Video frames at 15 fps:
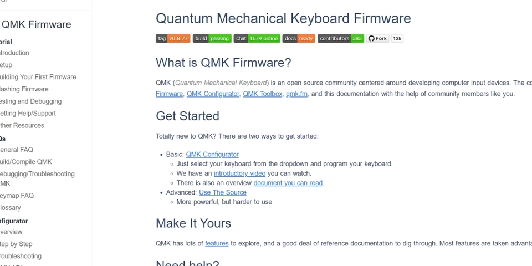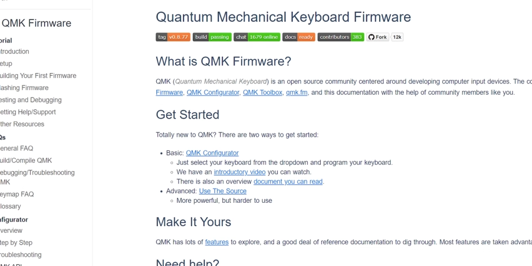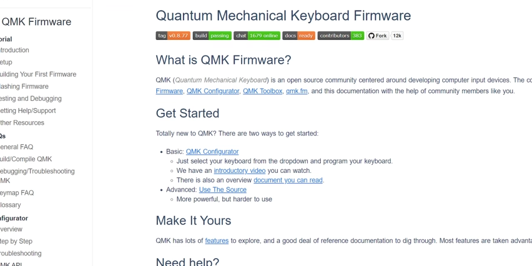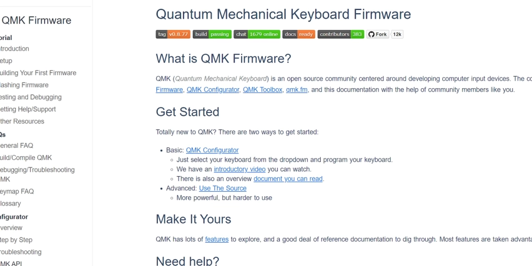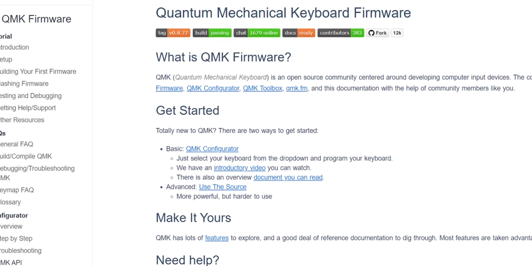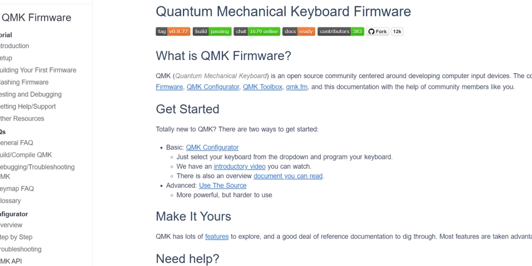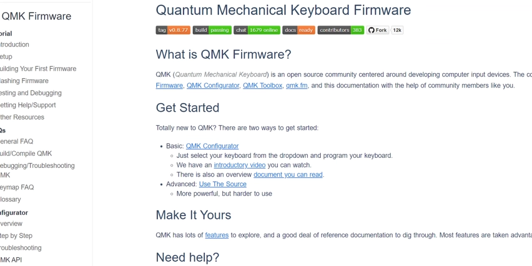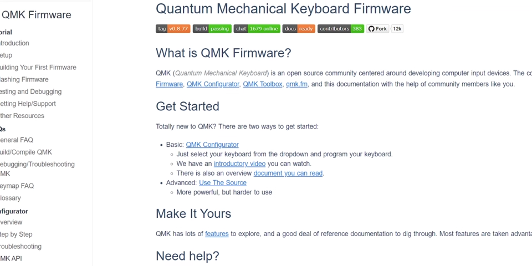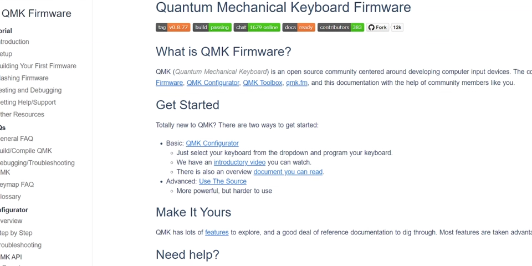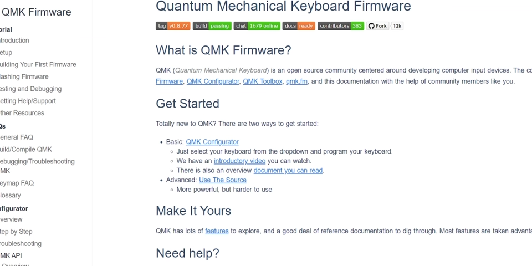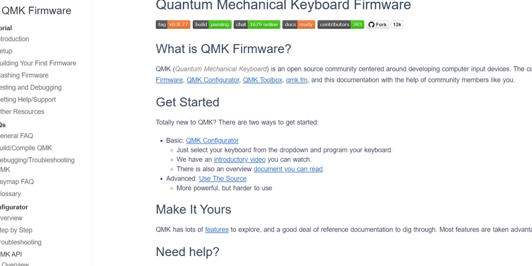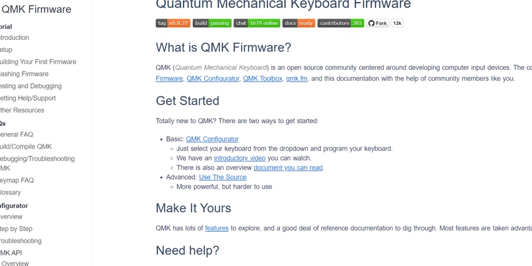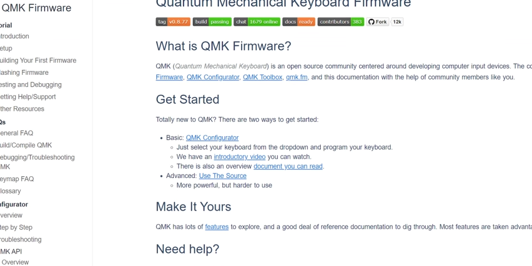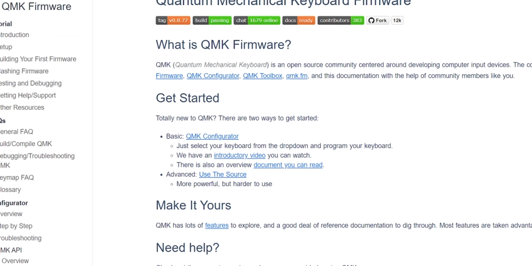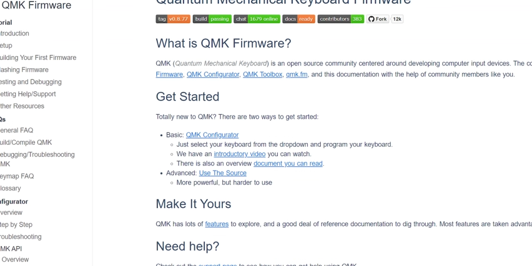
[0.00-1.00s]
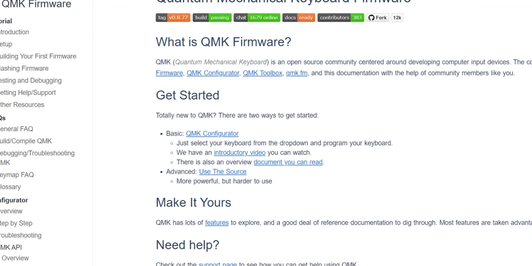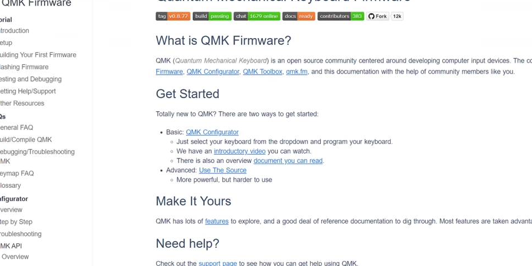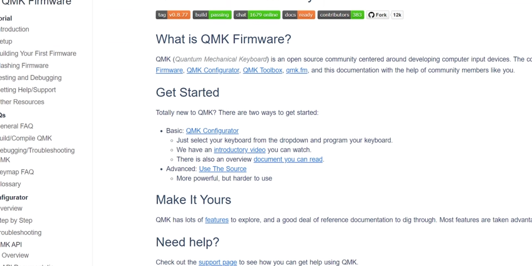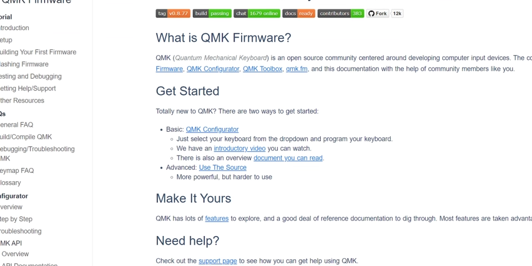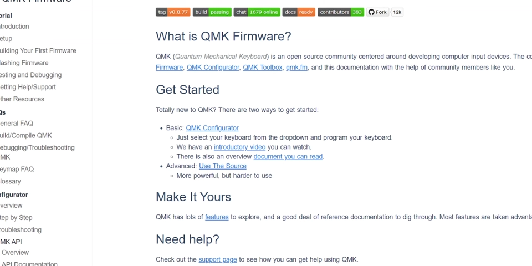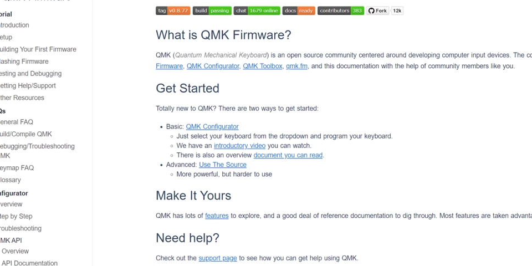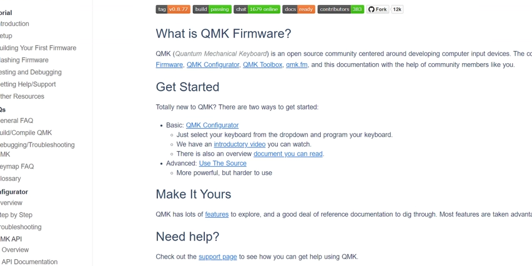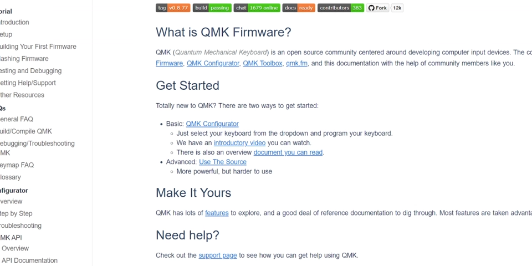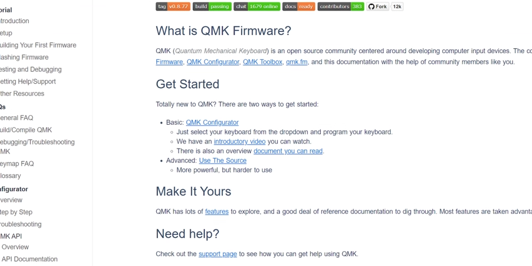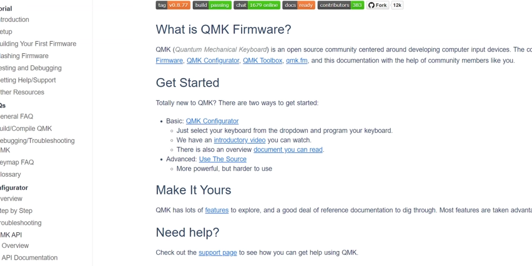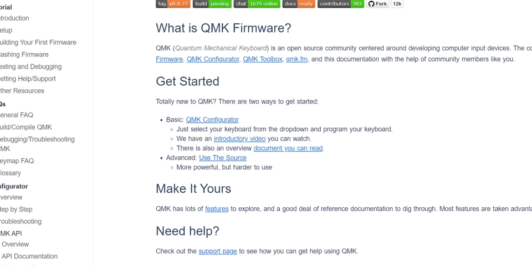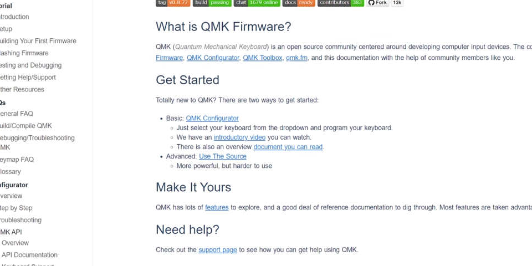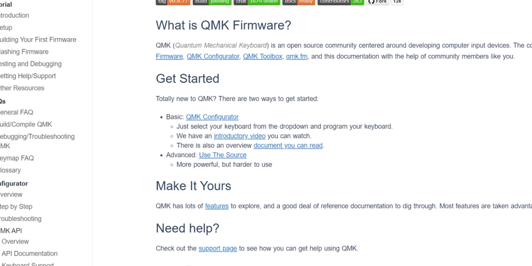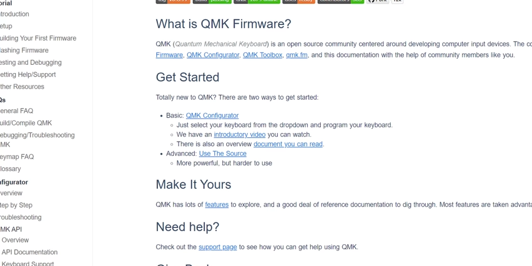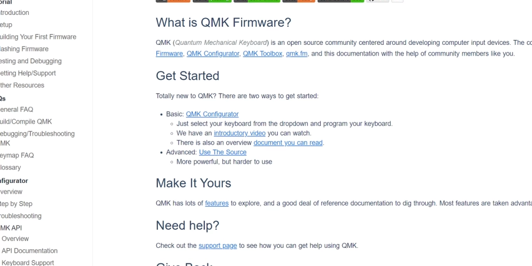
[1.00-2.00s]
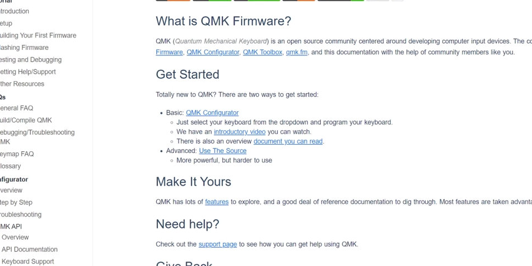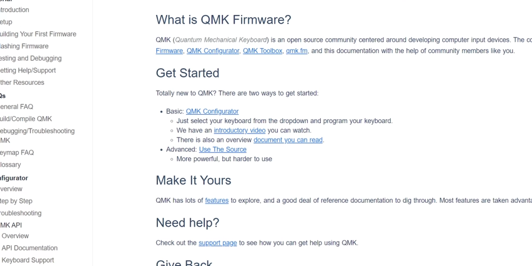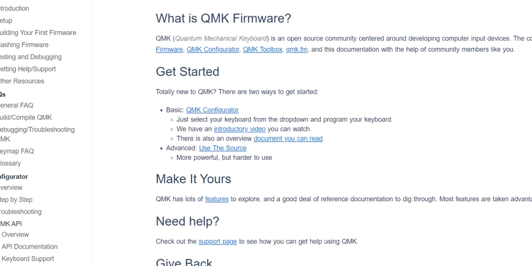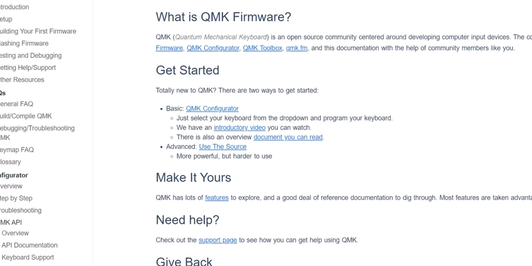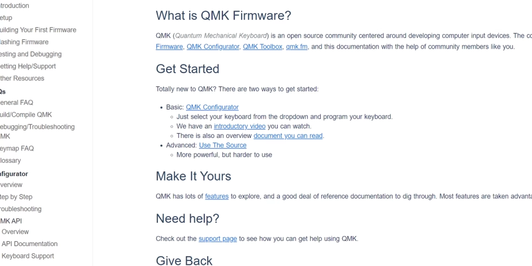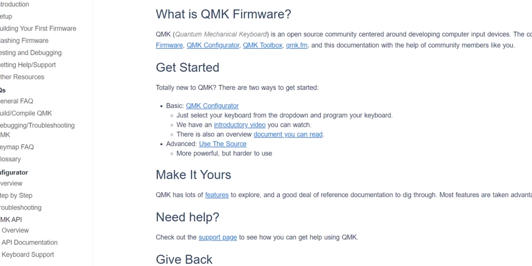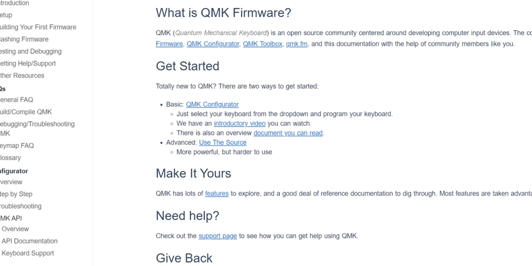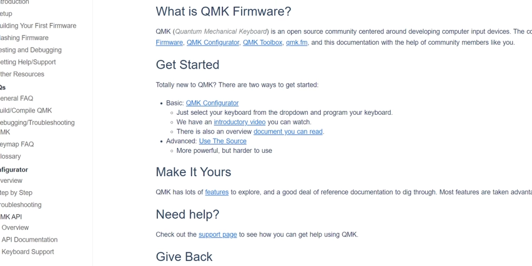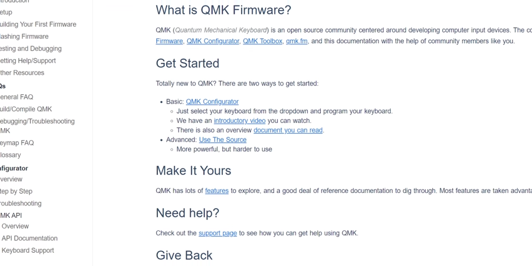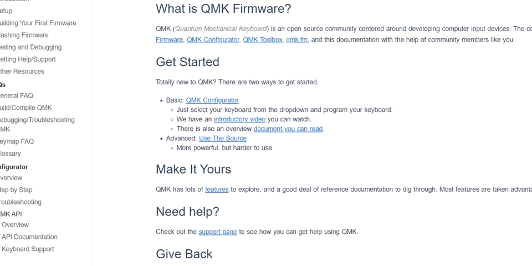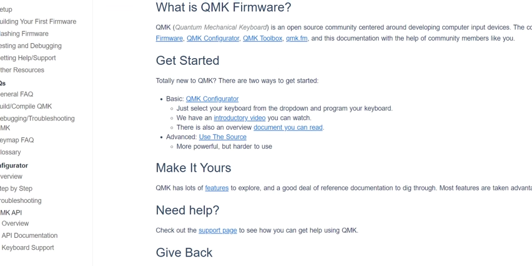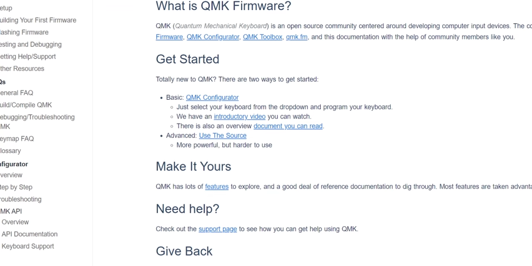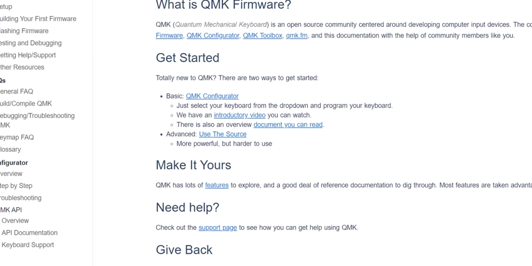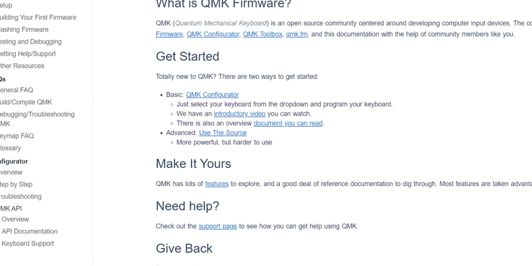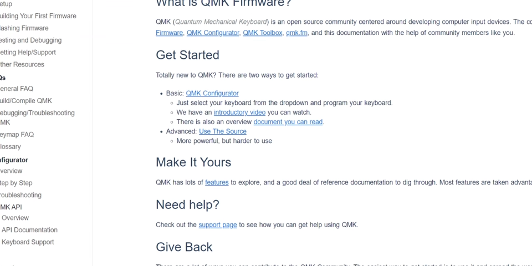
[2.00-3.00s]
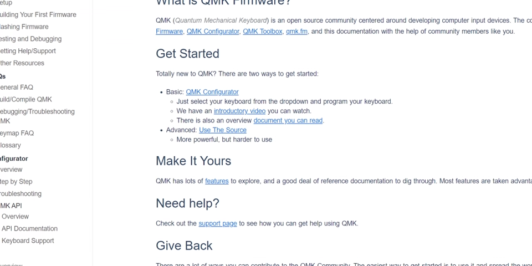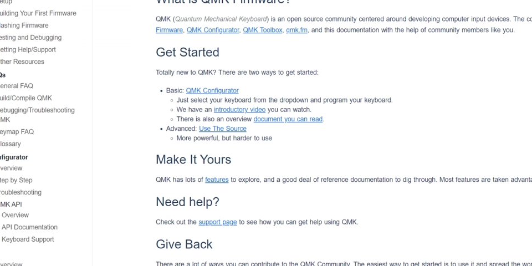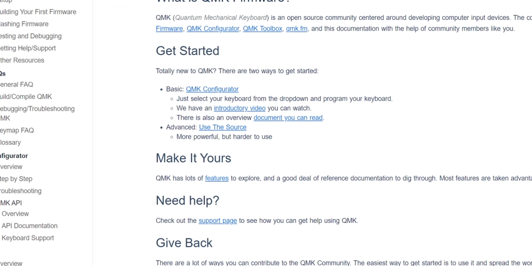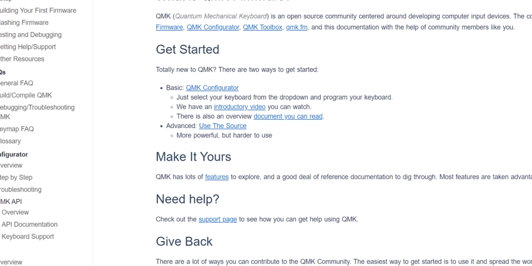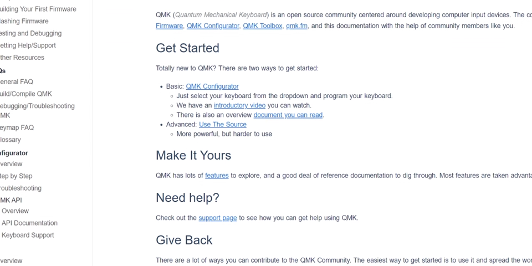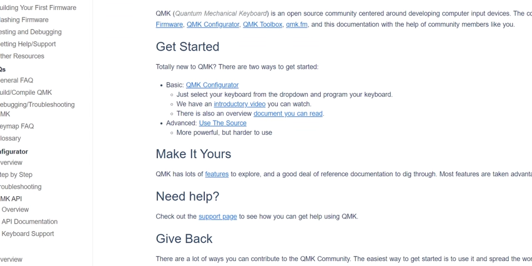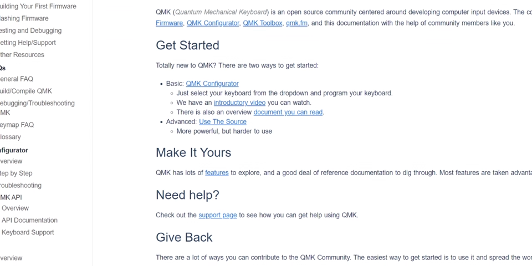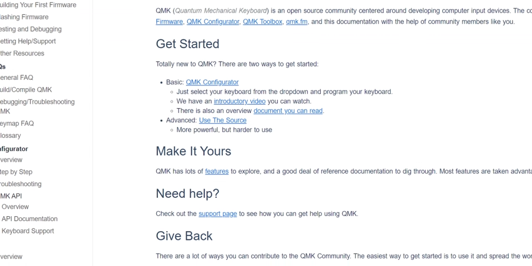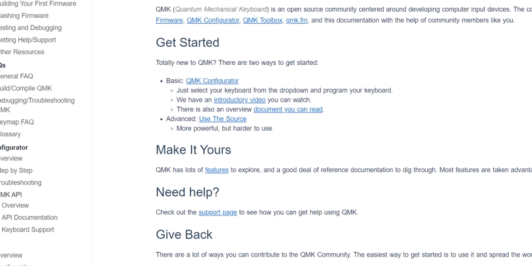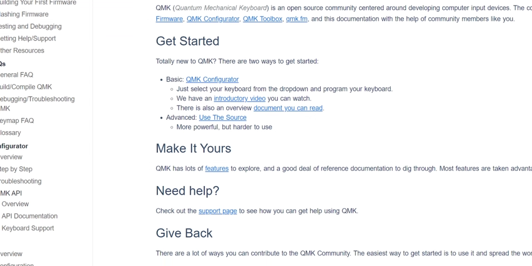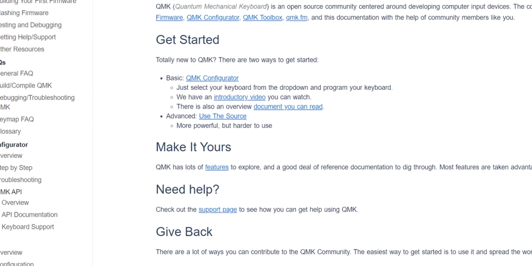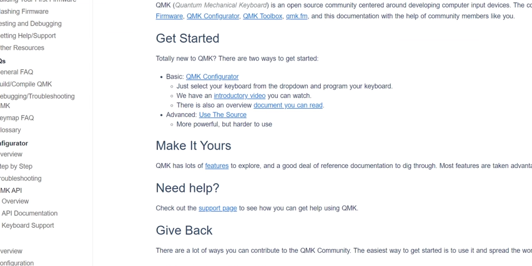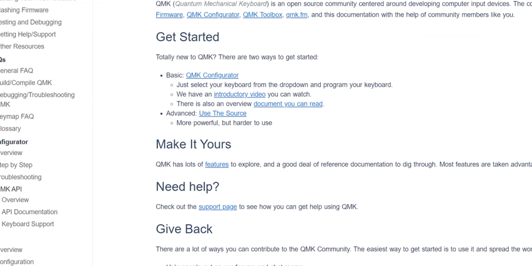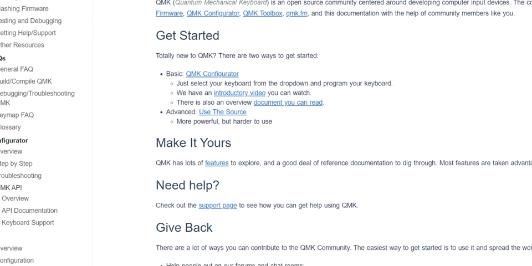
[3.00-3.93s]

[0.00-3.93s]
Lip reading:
No face is visible, so there are no lips to read.